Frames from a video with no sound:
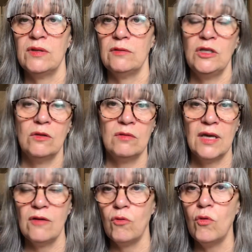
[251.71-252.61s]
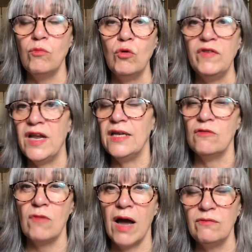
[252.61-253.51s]
and they're all moving in
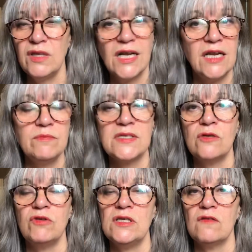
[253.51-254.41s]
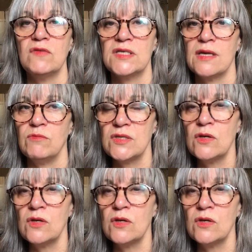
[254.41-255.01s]
around the eclipse degrees of the summer.